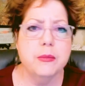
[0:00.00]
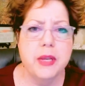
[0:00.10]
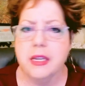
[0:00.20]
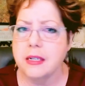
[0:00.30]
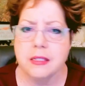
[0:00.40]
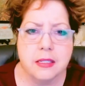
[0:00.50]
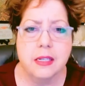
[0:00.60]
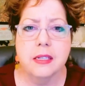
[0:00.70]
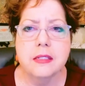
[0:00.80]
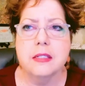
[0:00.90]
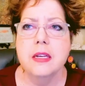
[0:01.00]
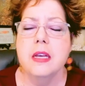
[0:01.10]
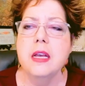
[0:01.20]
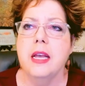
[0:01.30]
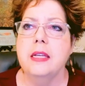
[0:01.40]
make any sense.
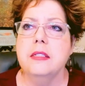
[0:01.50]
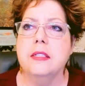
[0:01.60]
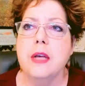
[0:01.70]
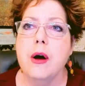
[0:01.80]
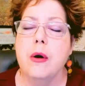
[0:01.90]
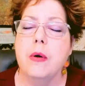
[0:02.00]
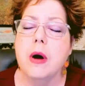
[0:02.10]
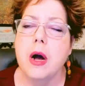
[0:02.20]
And so,